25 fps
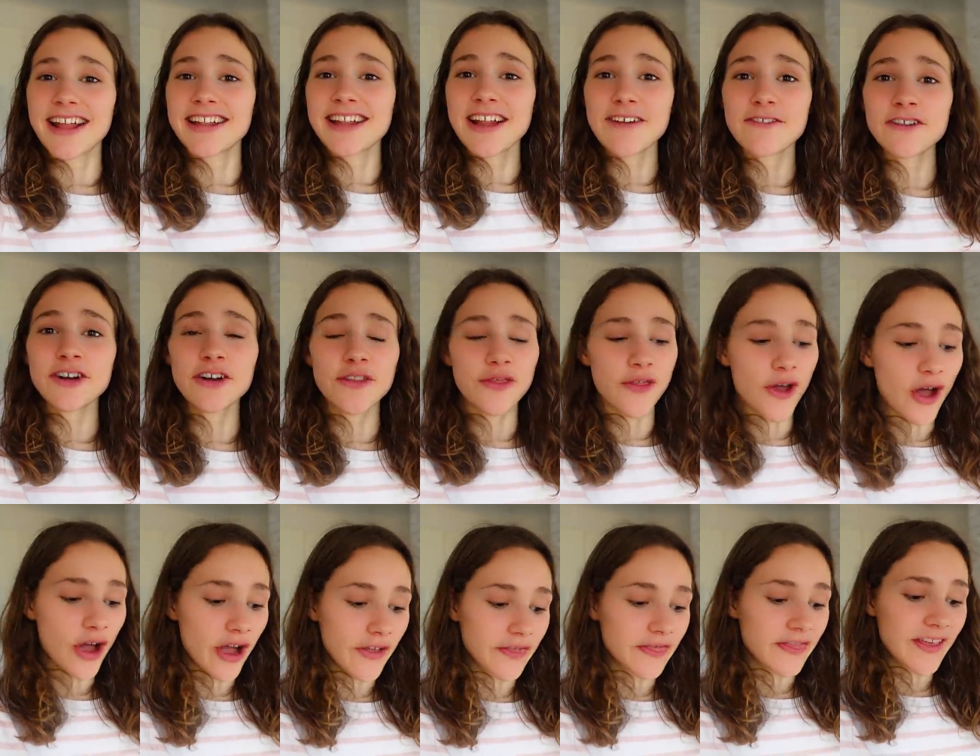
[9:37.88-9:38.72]
I never
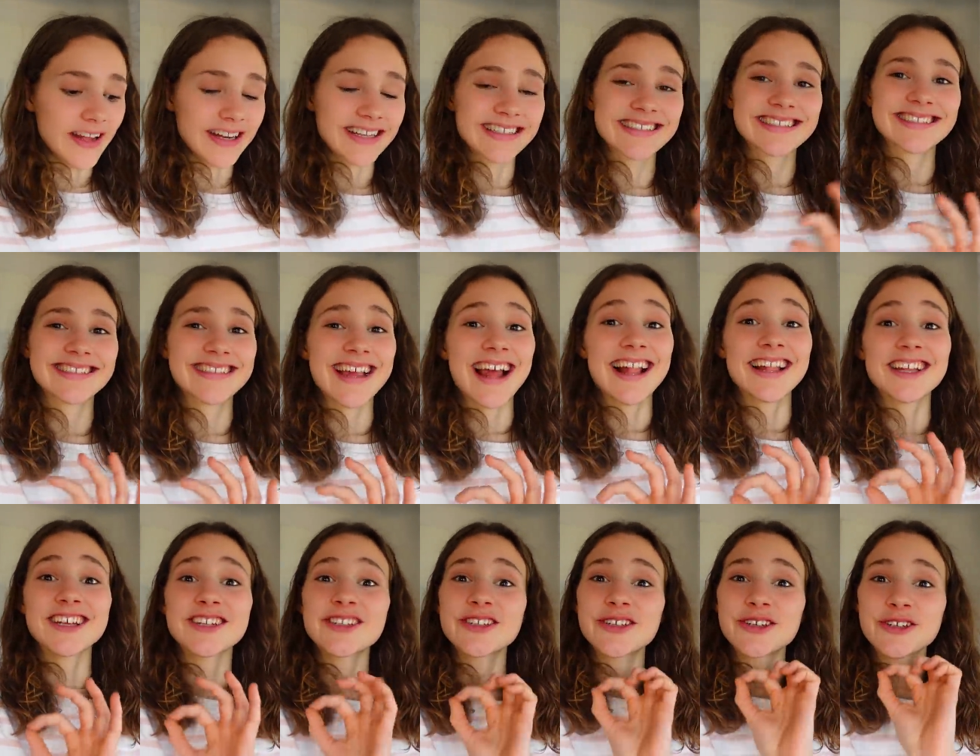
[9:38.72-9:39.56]
thought that a
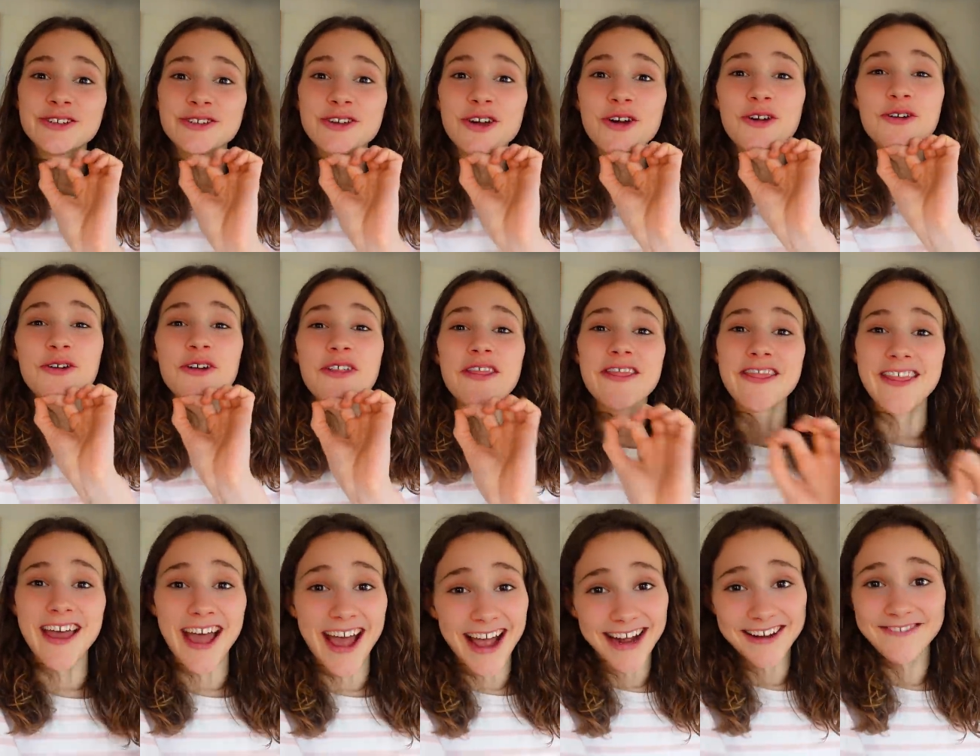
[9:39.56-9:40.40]
salad could go
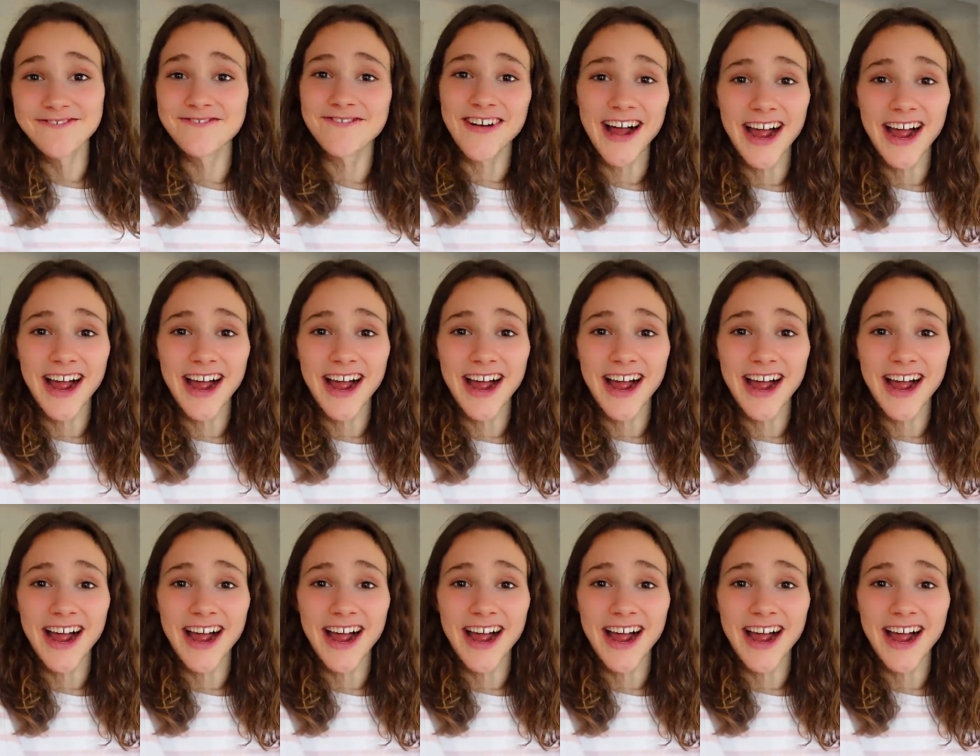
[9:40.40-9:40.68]
that